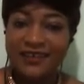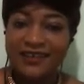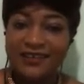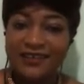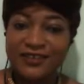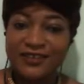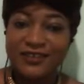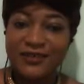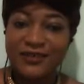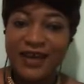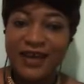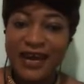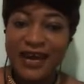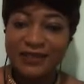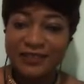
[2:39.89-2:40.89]
Do you have
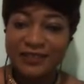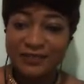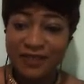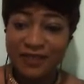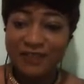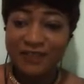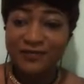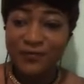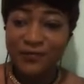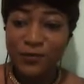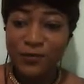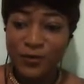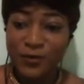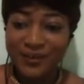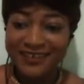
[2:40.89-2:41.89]
a smartphone?
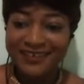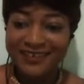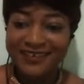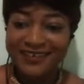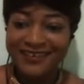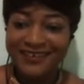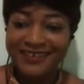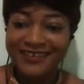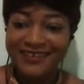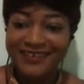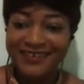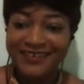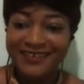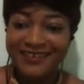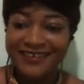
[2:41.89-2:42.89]

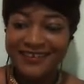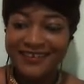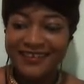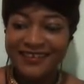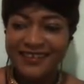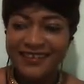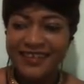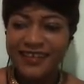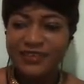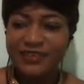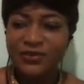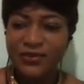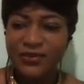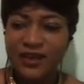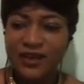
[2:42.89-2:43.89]
That's
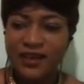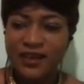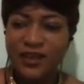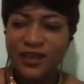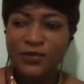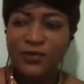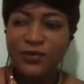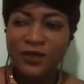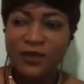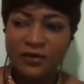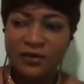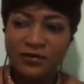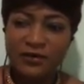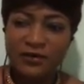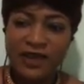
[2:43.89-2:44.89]
great. I know many of you
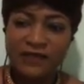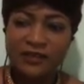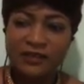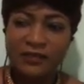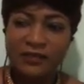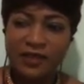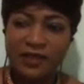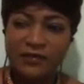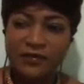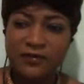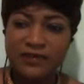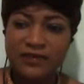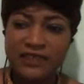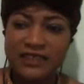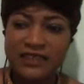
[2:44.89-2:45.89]
have smartphones
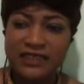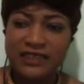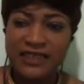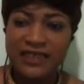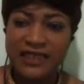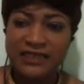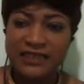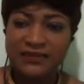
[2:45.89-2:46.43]
in this class.